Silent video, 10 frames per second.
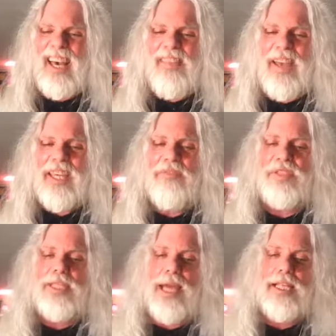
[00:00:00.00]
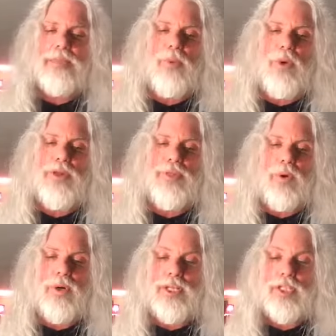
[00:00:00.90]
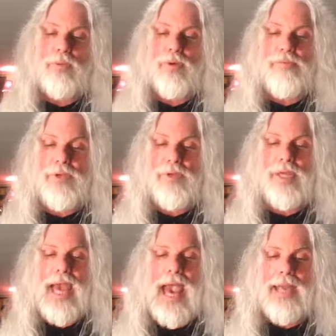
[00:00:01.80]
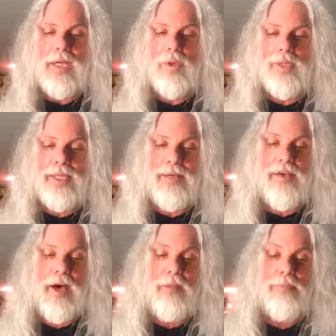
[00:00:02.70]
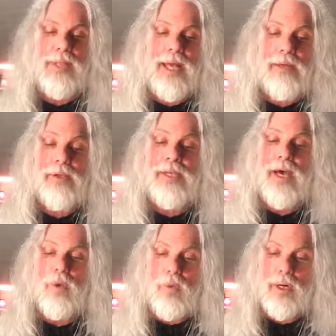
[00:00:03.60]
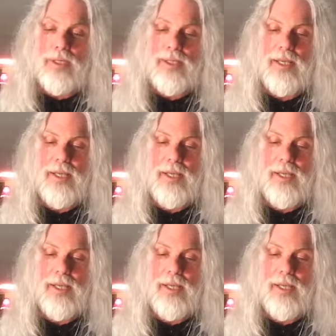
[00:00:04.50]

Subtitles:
And they give states more authority to review the adequacy of health plan networks